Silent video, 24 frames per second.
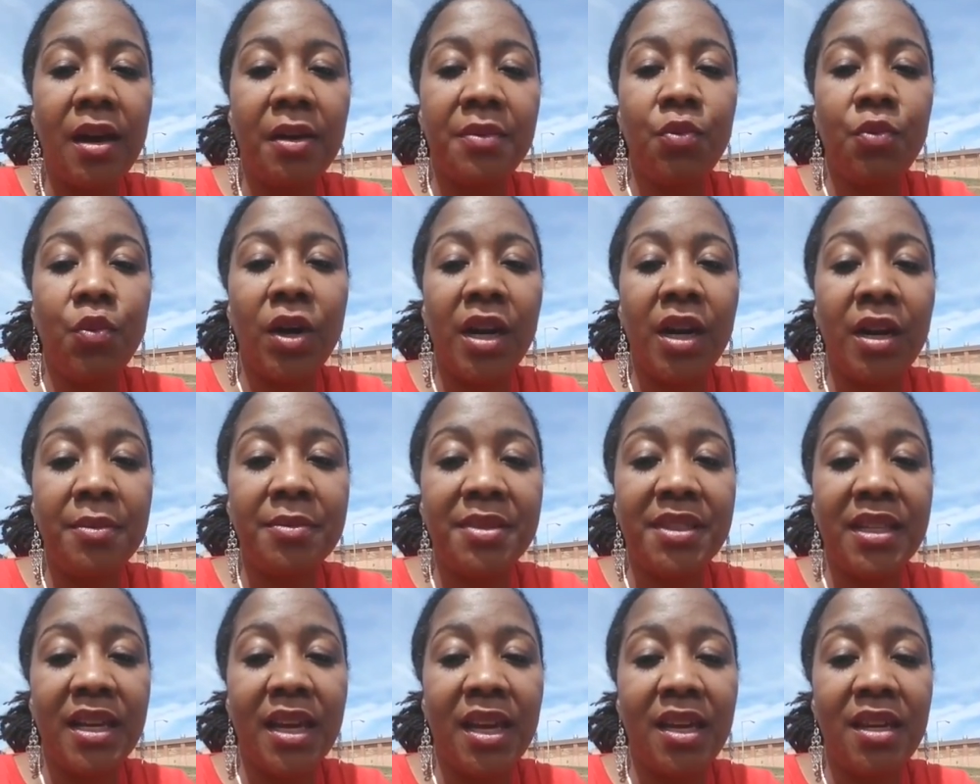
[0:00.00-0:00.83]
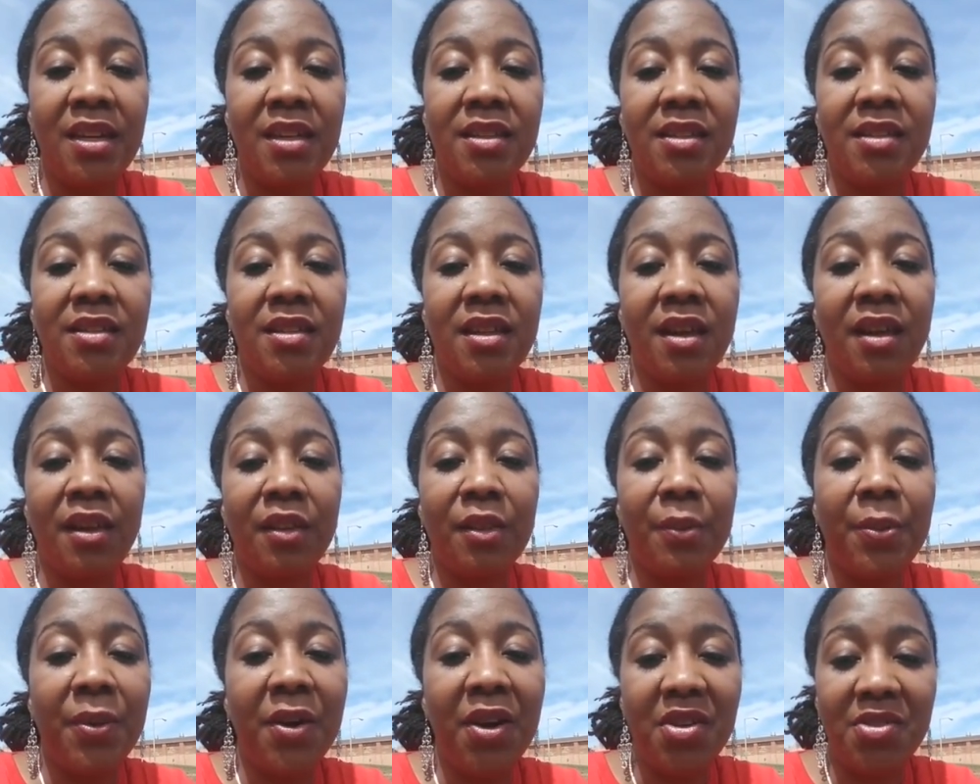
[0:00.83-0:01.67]
what I'm saying is the other
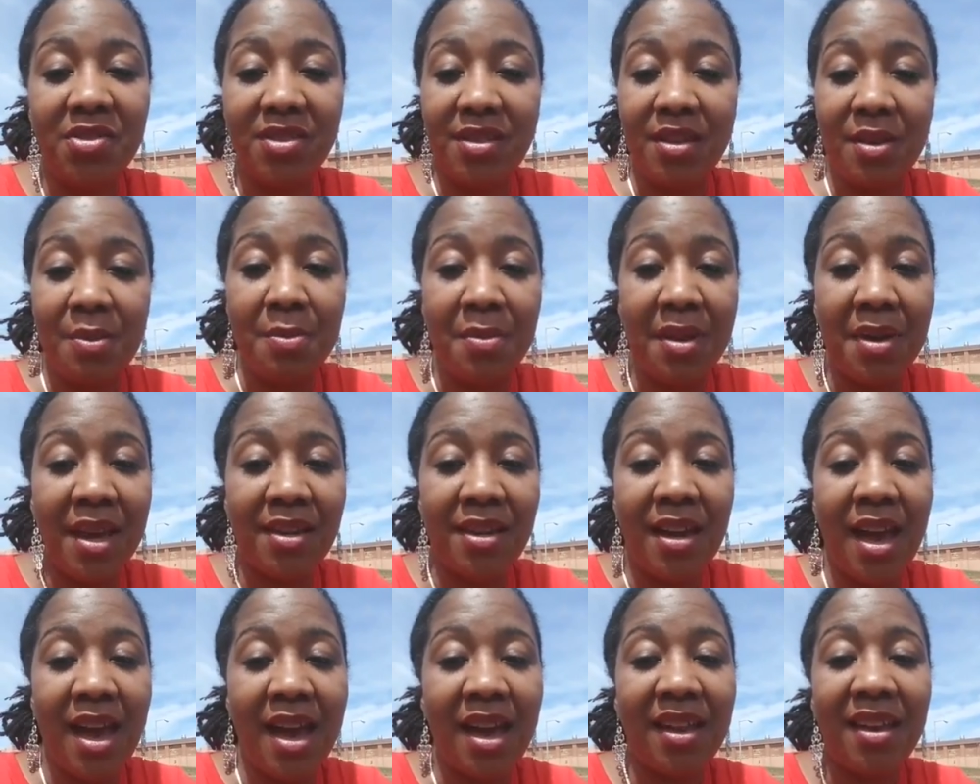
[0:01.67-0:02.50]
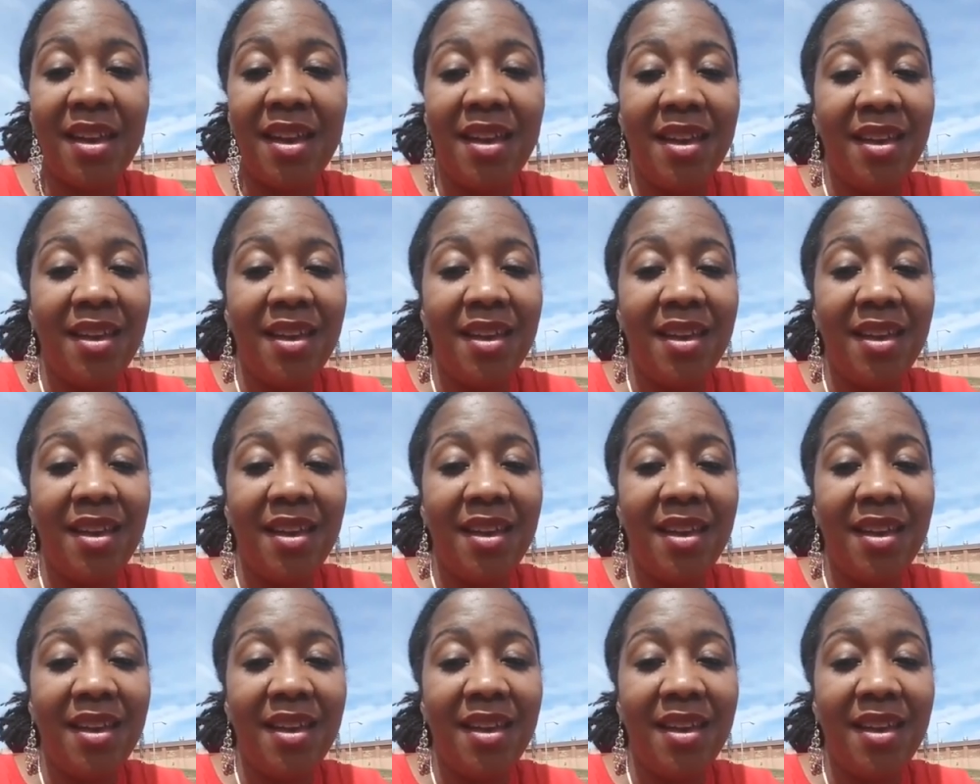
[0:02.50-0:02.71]
person may not,